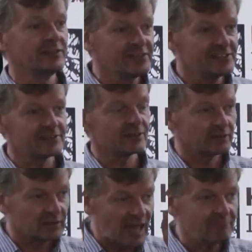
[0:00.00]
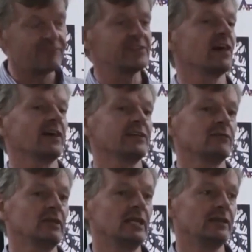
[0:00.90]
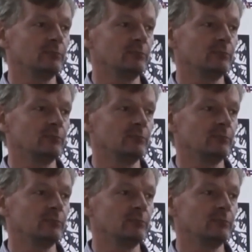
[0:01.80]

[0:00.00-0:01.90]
So this is emphasizing really